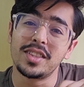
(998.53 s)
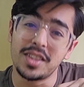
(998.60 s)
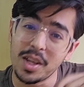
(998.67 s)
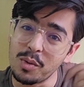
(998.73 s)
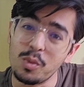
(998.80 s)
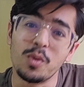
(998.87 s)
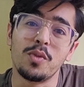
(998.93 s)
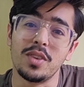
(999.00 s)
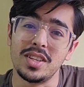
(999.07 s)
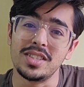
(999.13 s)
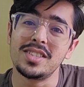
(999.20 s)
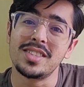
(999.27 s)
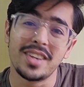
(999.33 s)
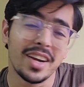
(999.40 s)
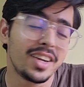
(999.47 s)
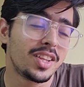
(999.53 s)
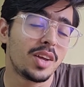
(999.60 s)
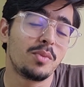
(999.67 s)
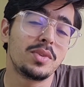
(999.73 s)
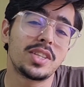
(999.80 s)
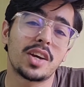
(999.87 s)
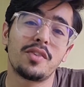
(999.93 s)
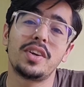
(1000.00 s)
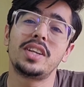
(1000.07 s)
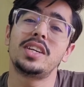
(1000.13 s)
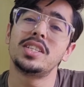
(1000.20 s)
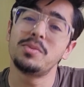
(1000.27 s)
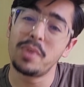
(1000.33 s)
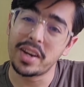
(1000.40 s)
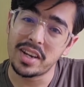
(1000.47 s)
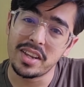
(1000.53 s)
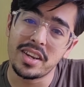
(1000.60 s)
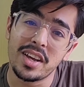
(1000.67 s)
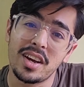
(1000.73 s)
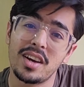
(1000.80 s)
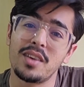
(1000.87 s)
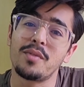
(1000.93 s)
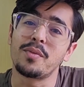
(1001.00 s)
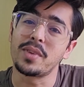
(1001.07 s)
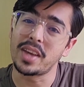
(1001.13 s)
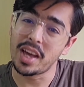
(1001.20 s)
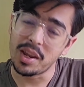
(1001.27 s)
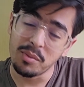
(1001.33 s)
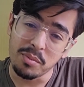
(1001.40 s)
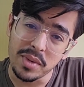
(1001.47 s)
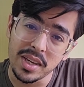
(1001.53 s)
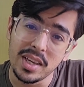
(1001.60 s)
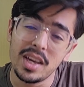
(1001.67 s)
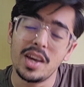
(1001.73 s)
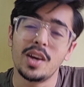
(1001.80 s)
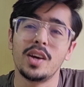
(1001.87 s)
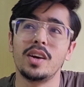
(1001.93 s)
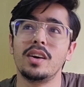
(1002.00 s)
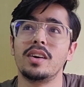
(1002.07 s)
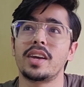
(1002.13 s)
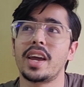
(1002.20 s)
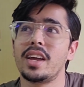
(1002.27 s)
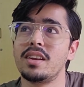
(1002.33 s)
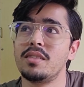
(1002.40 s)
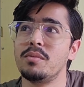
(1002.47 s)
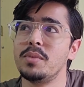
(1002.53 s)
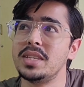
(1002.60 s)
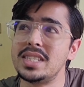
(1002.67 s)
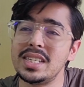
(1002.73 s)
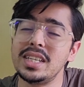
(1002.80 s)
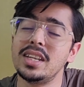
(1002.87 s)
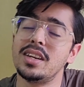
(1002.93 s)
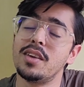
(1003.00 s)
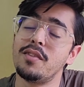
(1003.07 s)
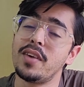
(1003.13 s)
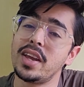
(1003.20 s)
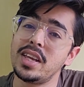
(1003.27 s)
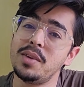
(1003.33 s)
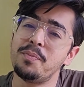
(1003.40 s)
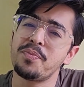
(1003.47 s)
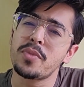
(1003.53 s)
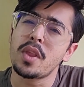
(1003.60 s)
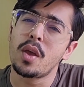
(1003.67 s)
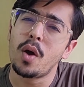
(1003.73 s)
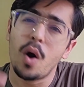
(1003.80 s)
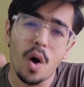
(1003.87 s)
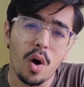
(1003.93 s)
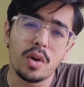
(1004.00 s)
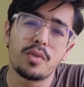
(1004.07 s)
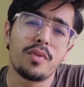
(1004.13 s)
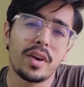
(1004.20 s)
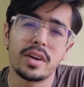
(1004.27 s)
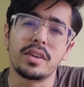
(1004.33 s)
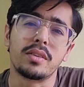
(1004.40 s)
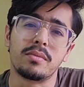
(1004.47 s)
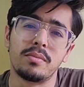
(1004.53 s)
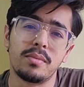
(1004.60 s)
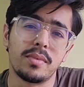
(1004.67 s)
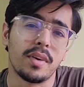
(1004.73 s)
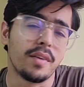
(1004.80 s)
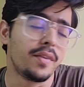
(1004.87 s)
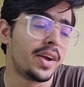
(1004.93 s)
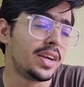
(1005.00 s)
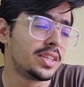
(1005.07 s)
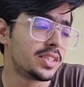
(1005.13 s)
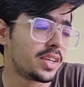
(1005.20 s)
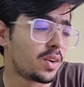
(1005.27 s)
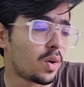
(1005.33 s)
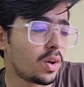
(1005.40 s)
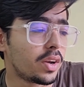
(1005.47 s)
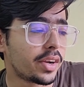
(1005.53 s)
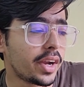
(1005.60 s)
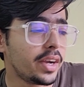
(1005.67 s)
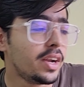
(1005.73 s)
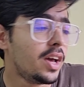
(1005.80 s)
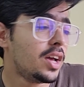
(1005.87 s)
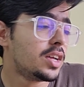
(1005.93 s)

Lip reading: thermophils, right? Thermus aquaticus bacteria can be seen in a very hot water vents and all, right?